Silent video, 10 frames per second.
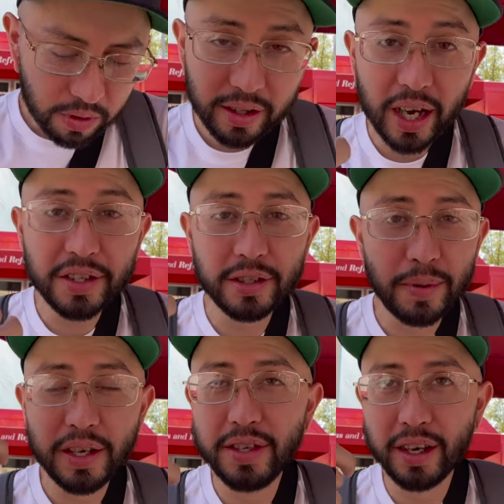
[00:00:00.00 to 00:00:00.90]
Nice and
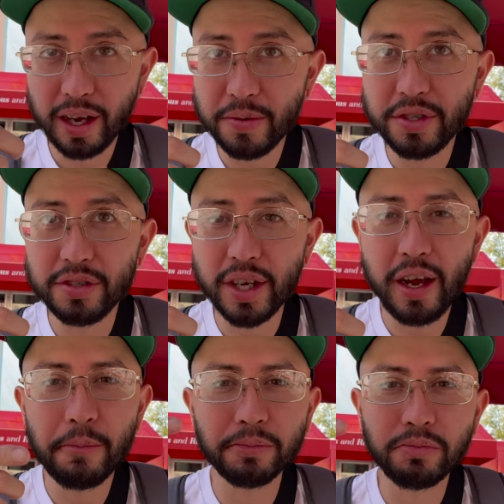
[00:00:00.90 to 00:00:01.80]
spicy, I get what she's
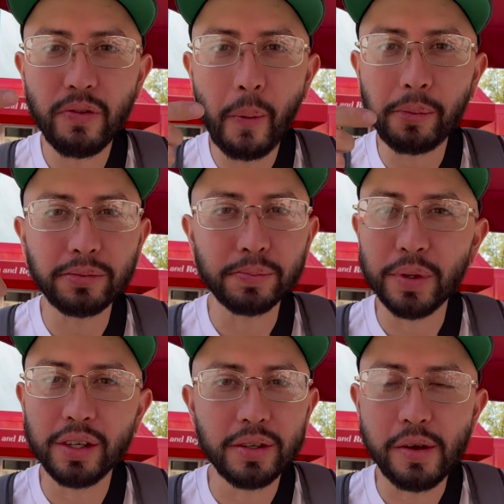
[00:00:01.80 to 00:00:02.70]
saying.
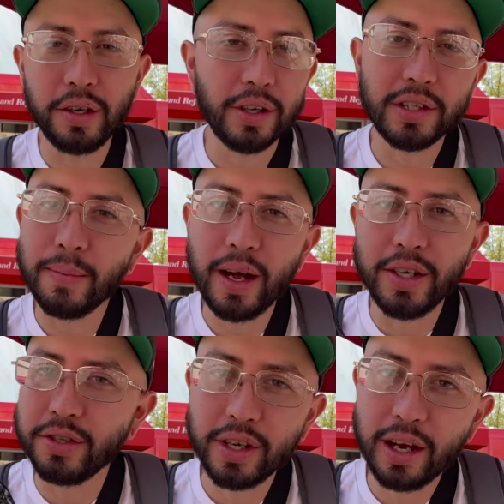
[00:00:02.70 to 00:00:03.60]
But, you know, it's
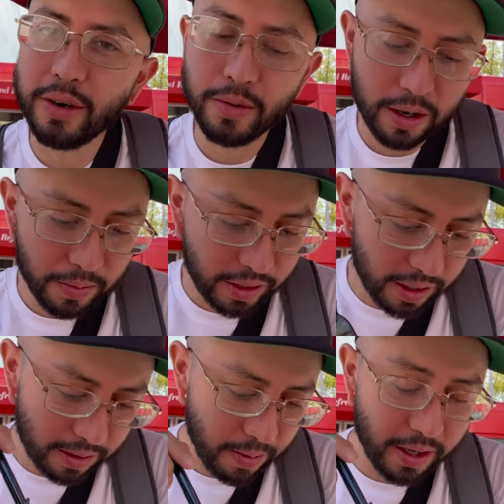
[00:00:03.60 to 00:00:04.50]
tamales. You can't go wrong with
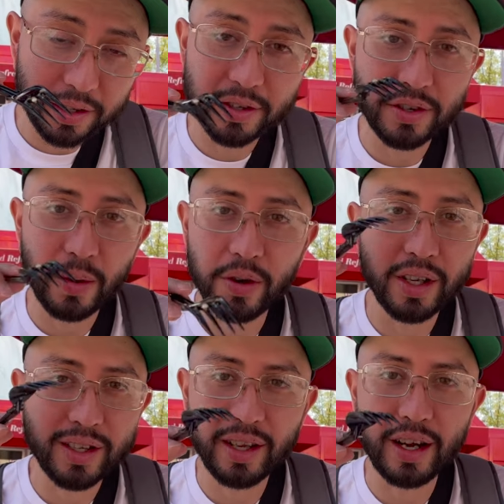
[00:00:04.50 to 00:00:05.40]
this, man. This is so
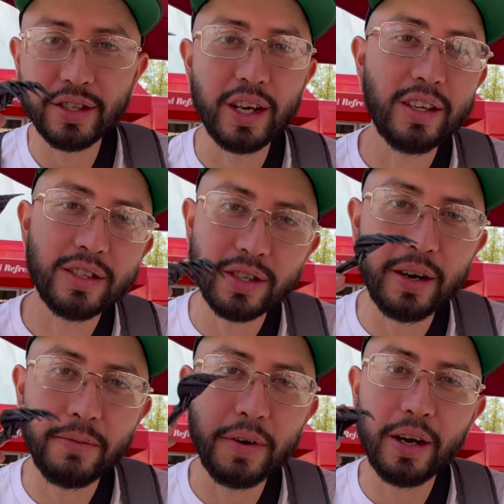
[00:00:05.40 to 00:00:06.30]
good. 10 out of 10.
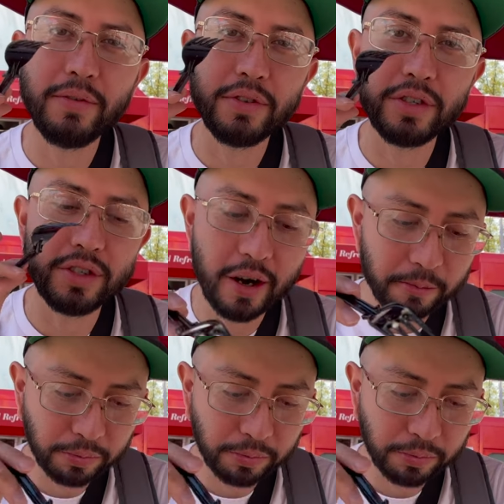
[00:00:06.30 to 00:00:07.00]
Certified for sure.